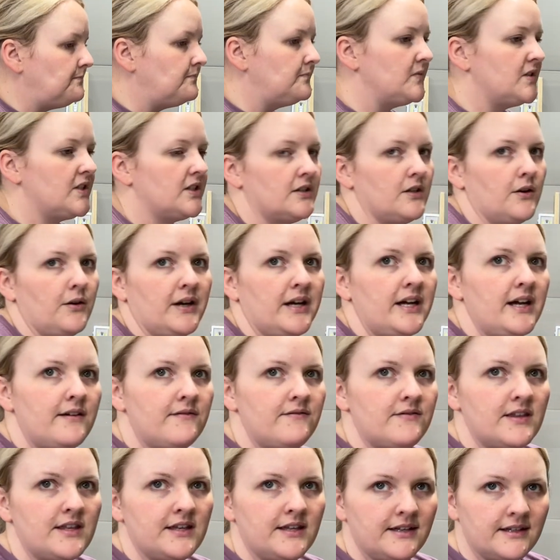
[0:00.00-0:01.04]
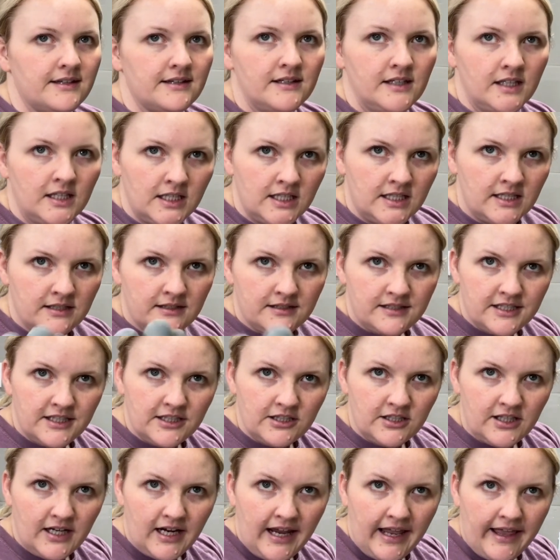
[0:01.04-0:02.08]
So I have the
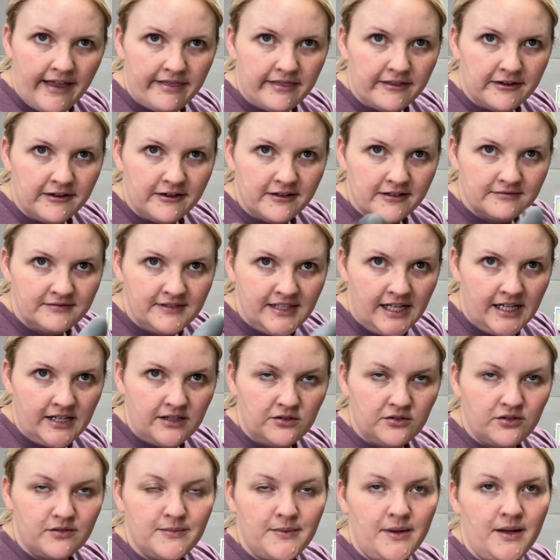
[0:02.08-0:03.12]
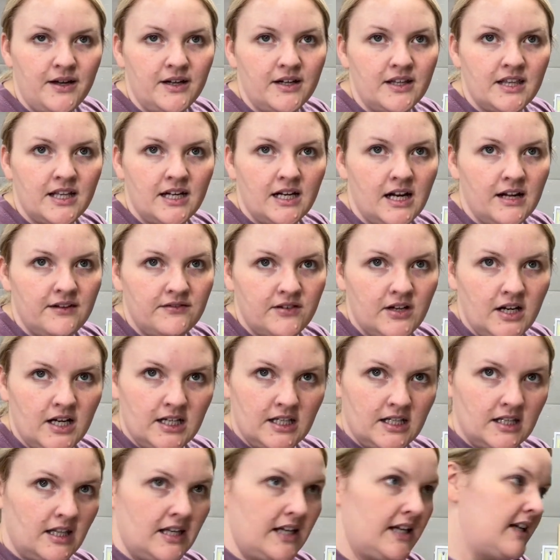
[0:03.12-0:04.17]
deer antler handle mug that I've got to
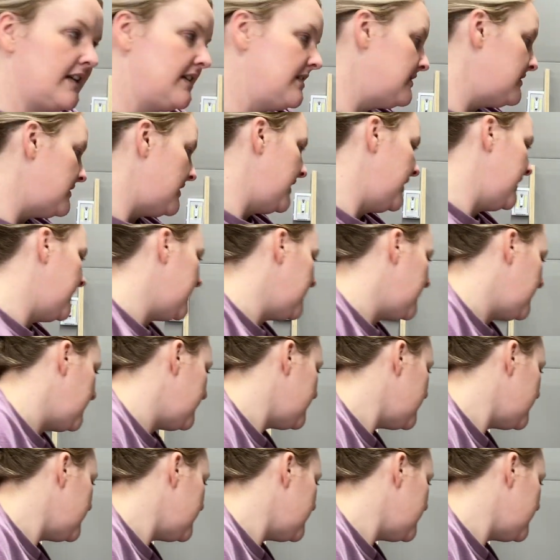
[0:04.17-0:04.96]
glaze, and